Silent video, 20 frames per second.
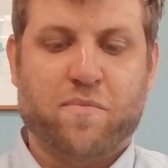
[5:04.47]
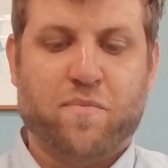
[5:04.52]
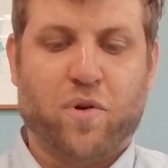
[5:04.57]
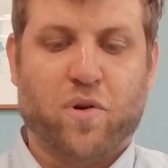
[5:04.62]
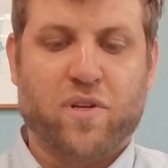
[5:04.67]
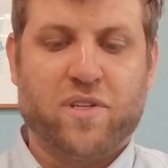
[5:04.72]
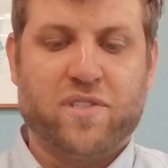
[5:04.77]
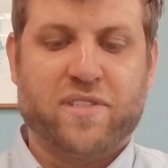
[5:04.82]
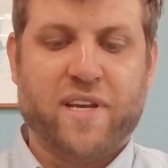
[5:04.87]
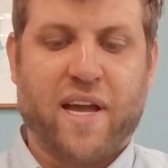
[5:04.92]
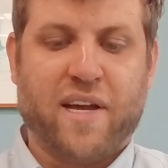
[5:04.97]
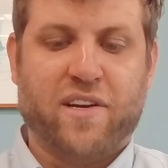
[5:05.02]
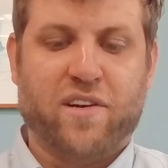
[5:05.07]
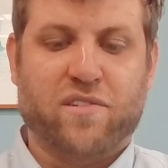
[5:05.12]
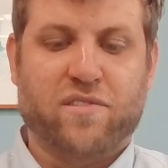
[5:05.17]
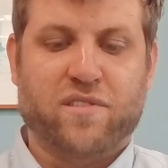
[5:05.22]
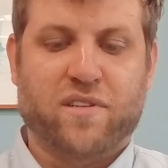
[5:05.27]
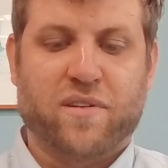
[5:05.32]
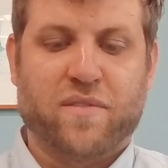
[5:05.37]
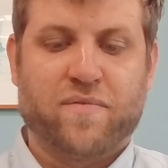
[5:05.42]
Bernie
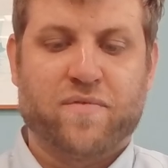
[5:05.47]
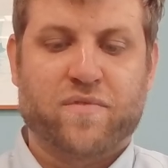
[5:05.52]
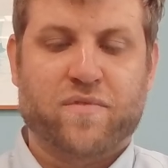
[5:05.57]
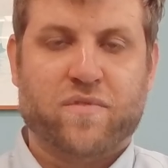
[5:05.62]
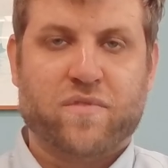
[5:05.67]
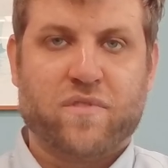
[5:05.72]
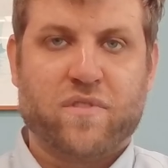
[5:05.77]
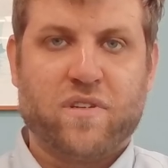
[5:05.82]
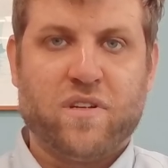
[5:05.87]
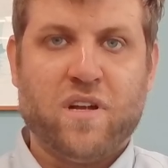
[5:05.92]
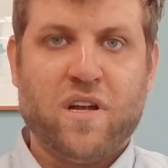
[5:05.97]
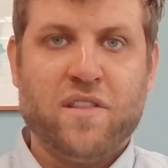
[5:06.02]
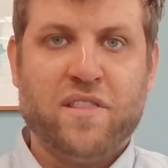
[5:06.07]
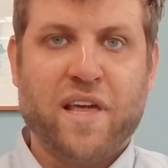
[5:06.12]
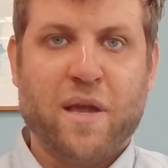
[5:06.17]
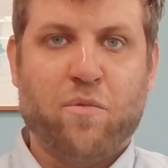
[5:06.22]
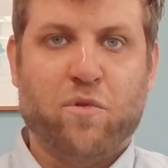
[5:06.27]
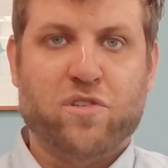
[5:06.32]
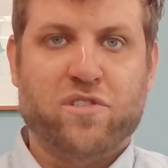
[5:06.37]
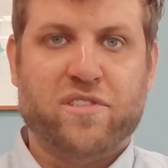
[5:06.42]
Sanders,
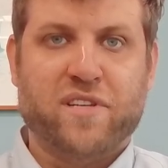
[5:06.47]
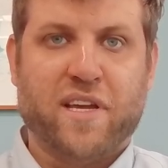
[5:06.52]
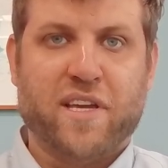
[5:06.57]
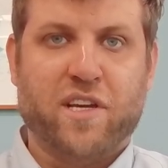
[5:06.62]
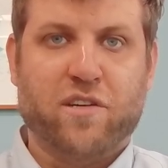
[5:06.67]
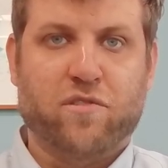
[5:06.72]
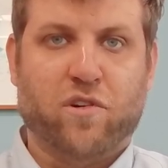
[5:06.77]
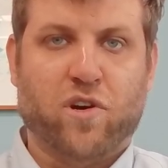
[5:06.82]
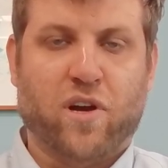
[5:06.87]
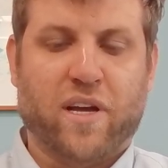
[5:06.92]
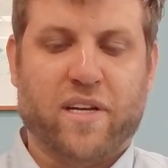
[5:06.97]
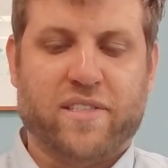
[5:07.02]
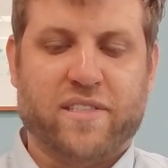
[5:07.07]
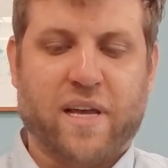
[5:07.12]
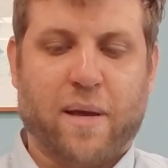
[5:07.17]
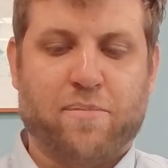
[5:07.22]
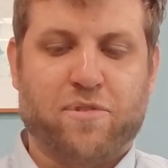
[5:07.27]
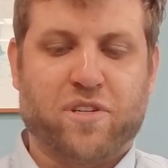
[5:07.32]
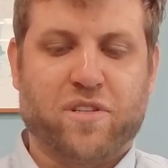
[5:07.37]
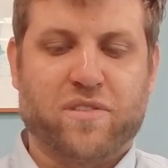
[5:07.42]
they were singular
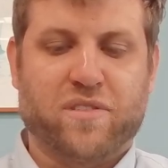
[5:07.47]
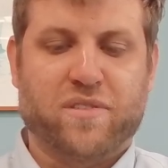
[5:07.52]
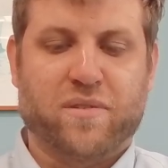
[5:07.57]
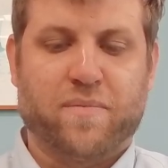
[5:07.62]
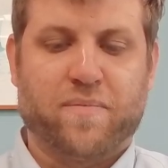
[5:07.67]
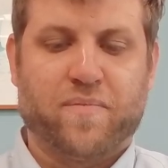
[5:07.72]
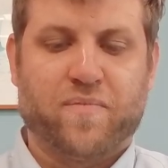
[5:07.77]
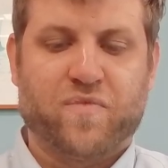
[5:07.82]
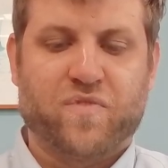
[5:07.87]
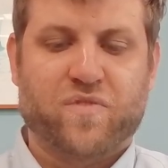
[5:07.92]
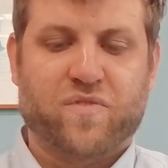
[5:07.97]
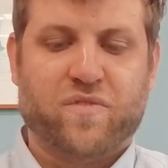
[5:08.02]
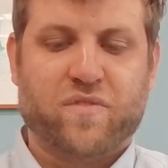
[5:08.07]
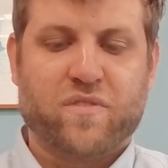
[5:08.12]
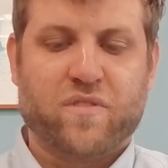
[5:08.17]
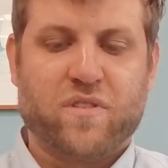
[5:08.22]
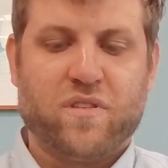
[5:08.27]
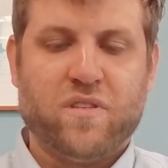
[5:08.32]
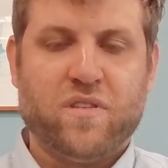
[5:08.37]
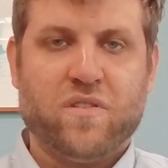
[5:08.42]
exceptions.
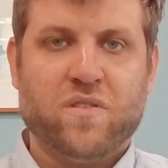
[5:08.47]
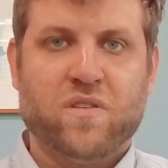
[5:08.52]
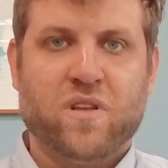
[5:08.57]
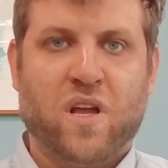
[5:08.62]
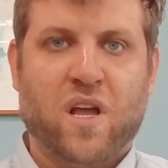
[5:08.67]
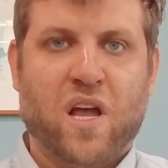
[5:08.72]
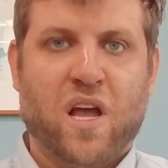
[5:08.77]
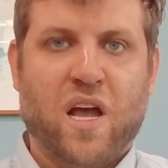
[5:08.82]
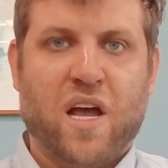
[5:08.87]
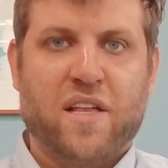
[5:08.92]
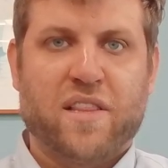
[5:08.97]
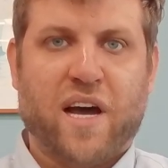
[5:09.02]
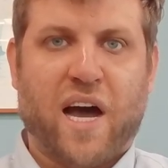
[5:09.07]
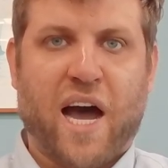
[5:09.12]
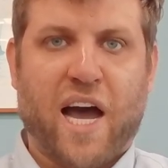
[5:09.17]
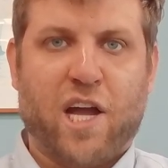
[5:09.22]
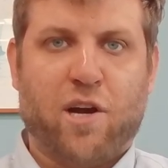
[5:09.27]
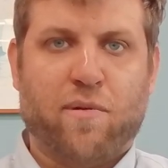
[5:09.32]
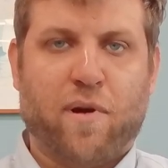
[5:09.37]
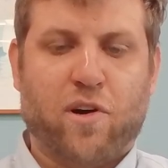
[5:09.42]
The
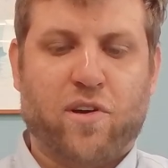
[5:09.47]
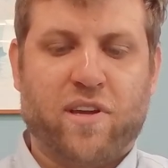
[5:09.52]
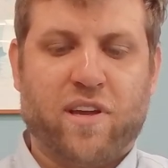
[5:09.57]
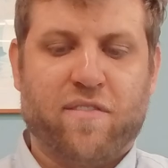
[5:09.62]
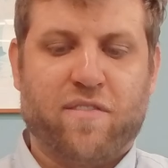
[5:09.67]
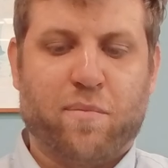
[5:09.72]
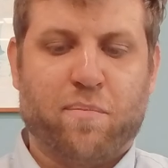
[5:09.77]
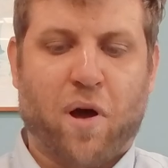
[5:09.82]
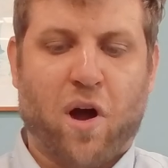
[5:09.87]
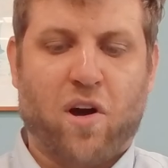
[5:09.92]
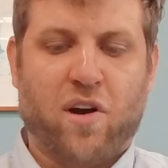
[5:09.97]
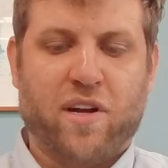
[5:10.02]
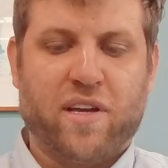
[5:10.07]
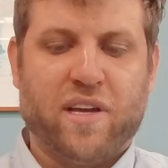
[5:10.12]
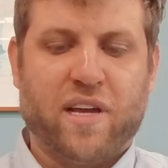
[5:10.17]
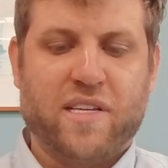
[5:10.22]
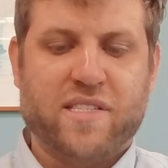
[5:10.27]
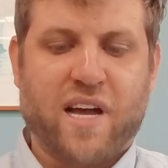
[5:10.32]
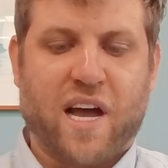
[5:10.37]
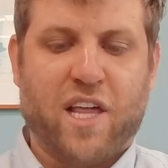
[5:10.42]
hierarchy of the party
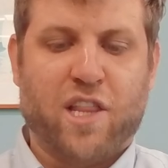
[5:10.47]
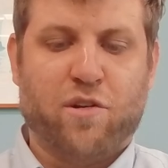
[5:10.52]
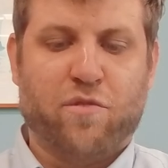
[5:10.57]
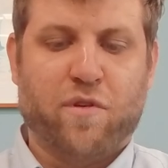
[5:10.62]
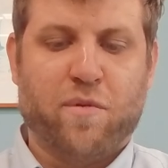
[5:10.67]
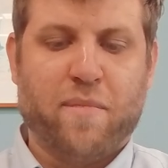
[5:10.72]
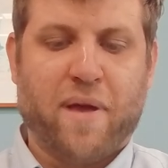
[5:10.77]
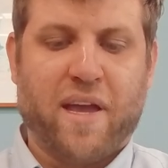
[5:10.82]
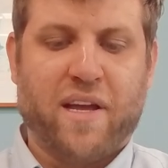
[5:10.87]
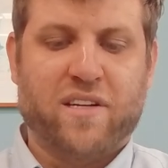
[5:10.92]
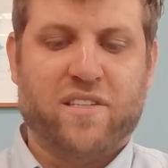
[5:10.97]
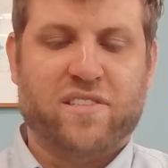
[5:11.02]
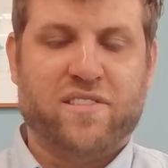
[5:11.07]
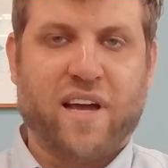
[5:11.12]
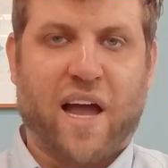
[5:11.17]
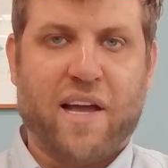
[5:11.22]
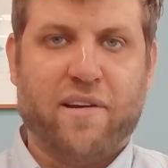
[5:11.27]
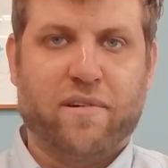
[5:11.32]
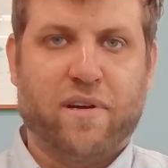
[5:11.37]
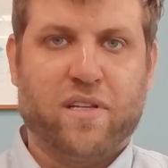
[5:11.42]
has either remained
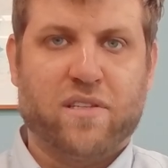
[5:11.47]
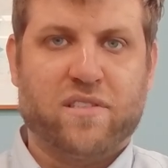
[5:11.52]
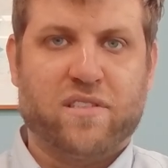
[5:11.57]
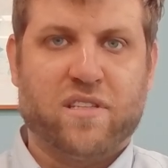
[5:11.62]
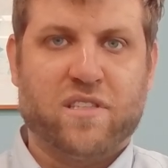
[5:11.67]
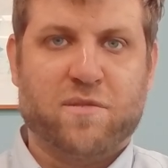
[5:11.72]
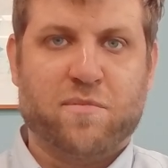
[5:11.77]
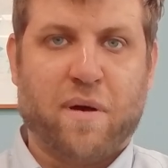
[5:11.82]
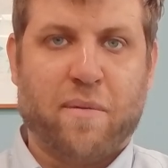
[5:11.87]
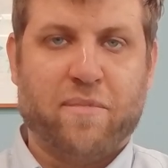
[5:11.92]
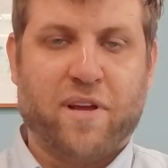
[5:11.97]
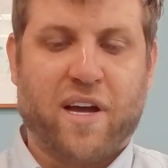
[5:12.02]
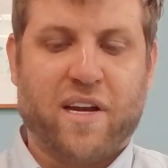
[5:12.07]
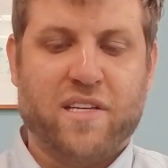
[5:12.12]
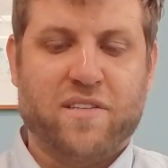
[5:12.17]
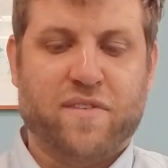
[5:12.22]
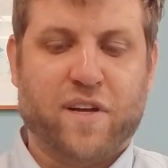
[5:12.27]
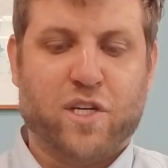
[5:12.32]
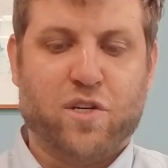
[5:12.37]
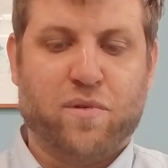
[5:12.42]
silent since
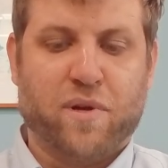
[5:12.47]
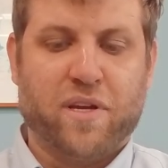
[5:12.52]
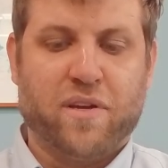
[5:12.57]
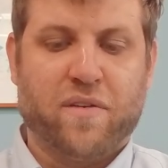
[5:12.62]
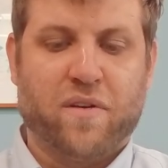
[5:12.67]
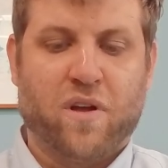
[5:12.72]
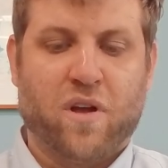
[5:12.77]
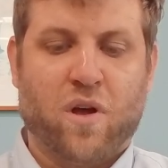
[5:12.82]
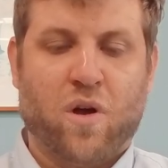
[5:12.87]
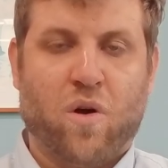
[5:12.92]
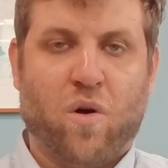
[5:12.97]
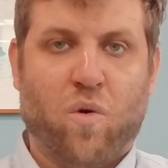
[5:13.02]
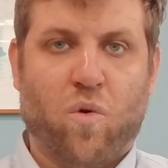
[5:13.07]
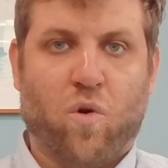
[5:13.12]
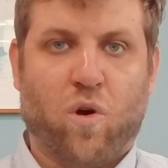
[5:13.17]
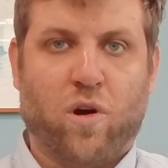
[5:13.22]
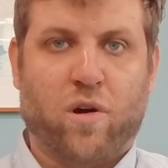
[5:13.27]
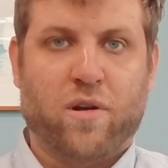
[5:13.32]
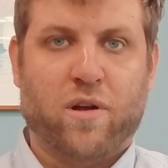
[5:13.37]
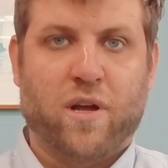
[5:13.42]
Mamdani's victory
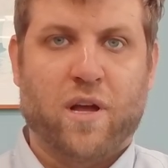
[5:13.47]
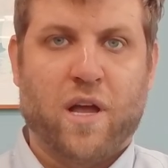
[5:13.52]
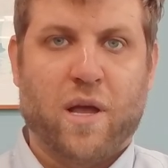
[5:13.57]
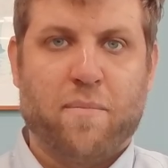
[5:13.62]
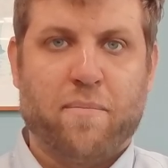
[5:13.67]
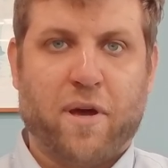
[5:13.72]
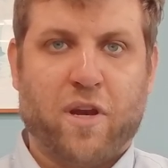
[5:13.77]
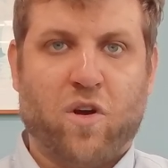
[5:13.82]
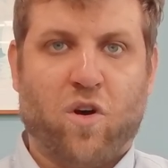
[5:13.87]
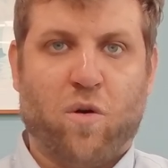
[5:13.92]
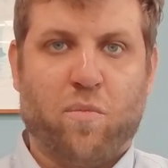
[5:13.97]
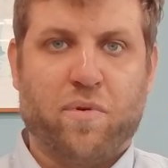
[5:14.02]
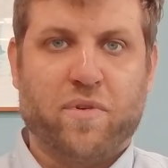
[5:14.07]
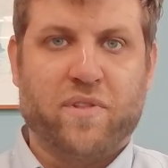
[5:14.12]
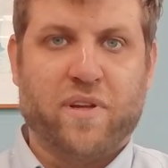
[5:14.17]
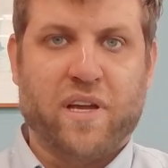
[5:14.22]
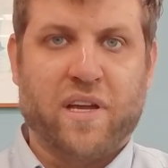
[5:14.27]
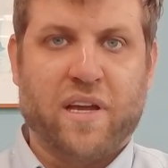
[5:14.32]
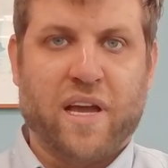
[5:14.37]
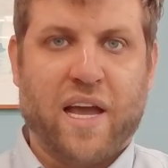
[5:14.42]
or been
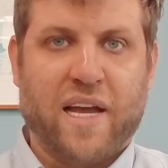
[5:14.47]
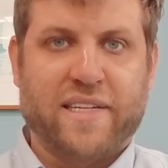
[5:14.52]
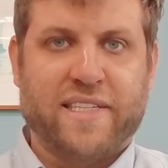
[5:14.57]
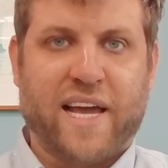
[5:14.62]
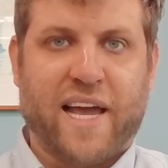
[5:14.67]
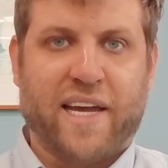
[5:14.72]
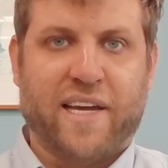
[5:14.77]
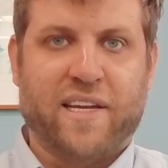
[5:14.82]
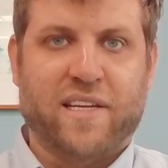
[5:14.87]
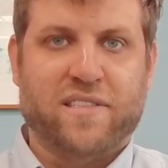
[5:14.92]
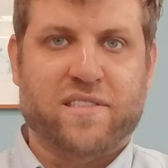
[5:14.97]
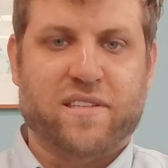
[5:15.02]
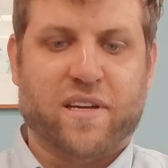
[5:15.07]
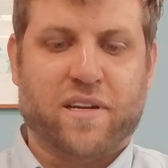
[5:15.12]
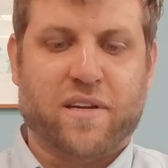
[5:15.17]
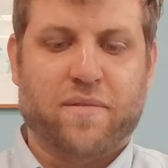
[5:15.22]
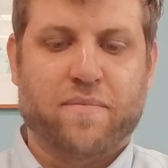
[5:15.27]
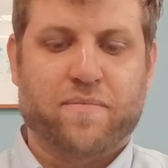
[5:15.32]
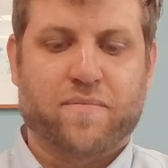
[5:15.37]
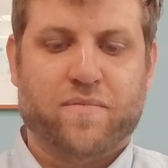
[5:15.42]
openly
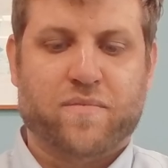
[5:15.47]
antagonistic.